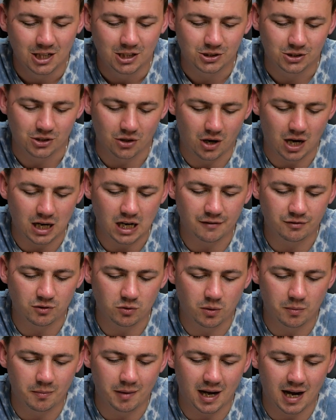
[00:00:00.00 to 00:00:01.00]
So I have
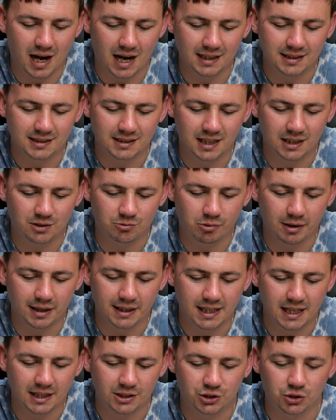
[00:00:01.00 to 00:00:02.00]
to admit, I did
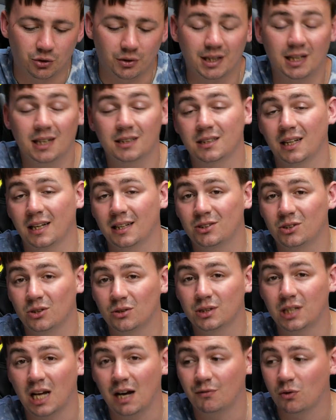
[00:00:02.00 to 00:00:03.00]
really enjoy this. It
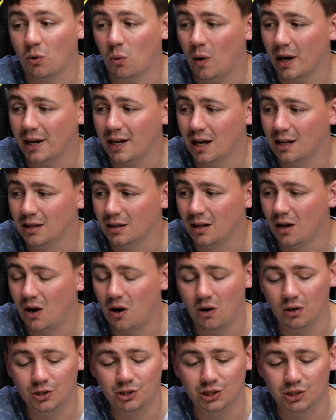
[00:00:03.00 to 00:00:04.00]
does have quite a
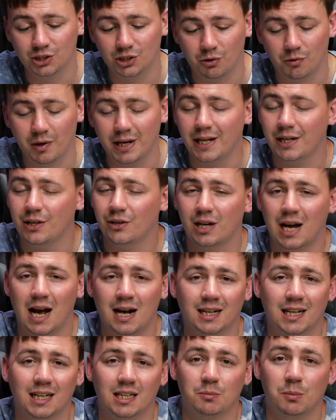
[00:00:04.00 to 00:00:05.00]
large screen. You
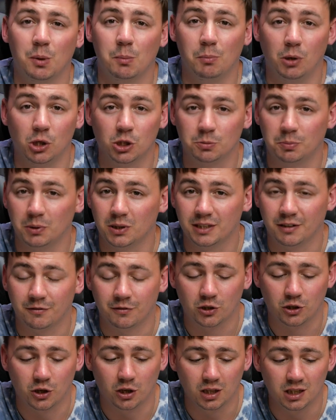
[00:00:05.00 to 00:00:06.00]
can get them in multiple
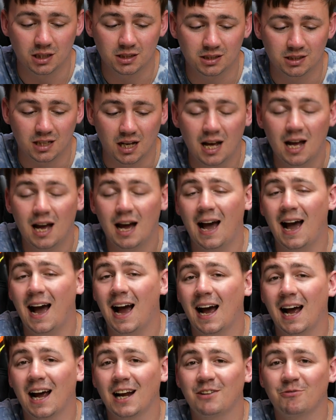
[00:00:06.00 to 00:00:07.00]
different colors
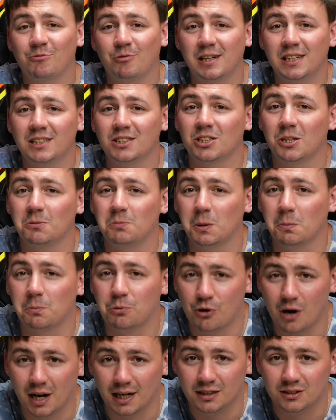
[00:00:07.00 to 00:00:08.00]
at a reasonable
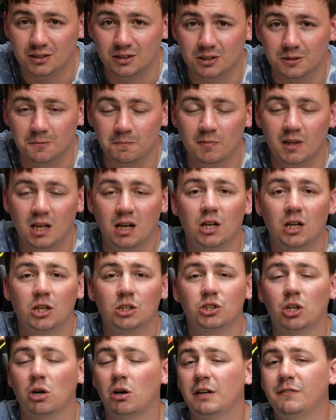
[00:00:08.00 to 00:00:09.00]
price.
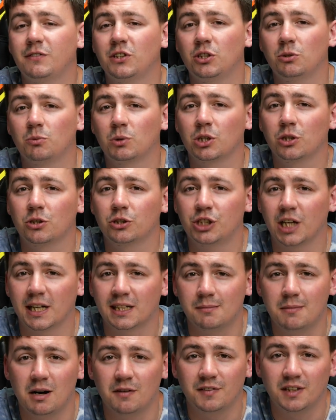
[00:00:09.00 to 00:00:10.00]
So if you do want to go
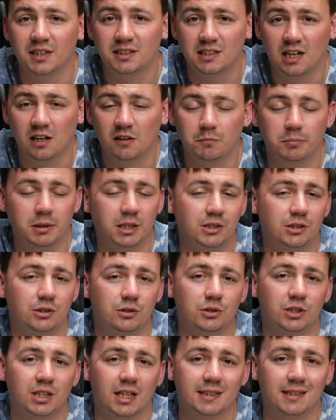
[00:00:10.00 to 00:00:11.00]
check them out for yourself, please
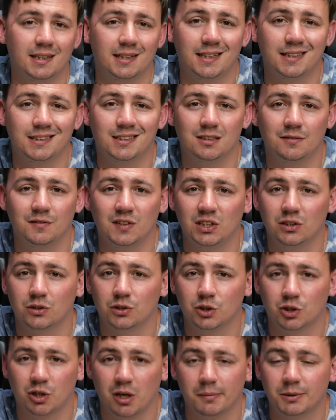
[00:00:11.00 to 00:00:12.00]
do check the links in the video
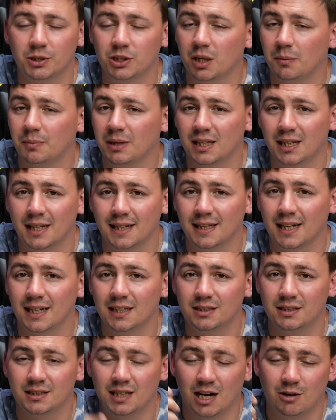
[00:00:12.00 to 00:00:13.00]
description. There'll be a link
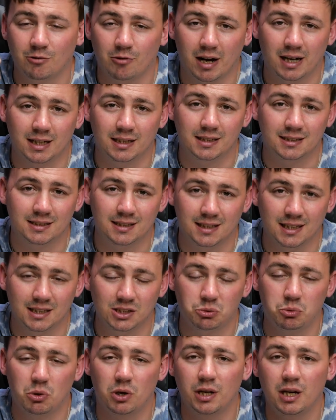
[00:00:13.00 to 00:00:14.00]
there directly to
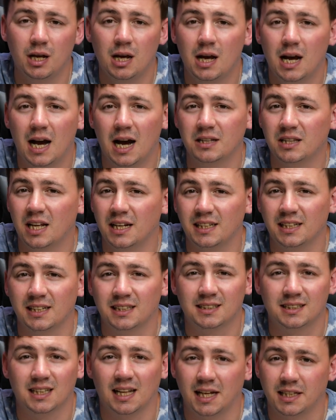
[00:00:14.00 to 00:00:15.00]
this one, and then you
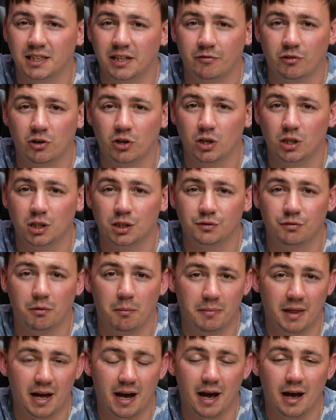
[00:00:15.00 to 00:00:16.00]
can select different colors
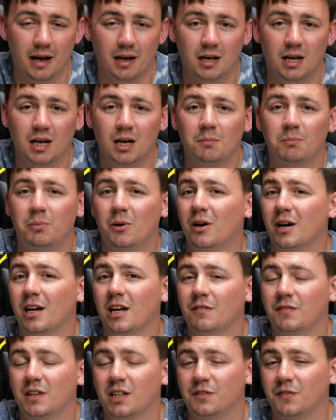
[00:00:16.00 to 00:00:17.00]
from there. But
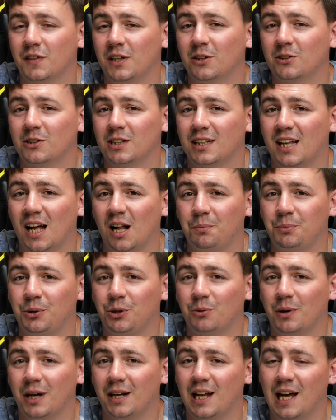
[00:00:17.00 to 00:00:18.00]
if this video did help
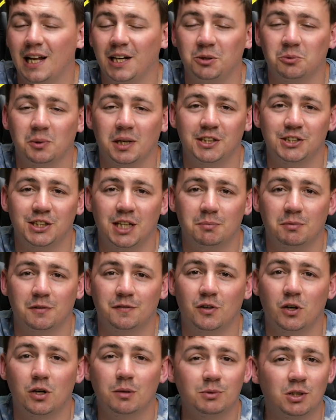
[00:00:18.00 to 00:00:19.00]
you in any way, shape or
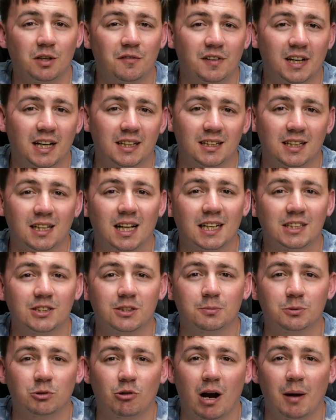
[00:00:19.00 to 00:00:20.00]
form, don't forget to like,
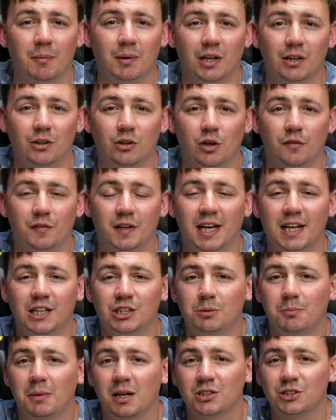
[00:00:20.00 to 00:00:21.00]
subscribe and hit the
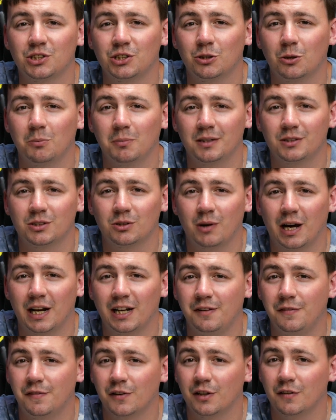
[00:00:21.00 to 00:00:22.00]
notification bell so you don't miss
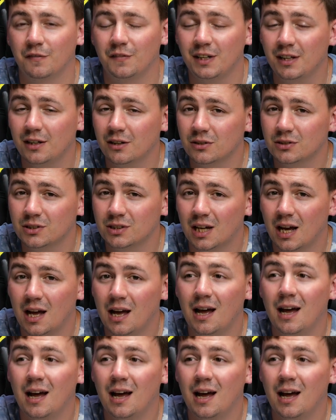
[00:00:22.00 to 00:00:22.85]
any further videos.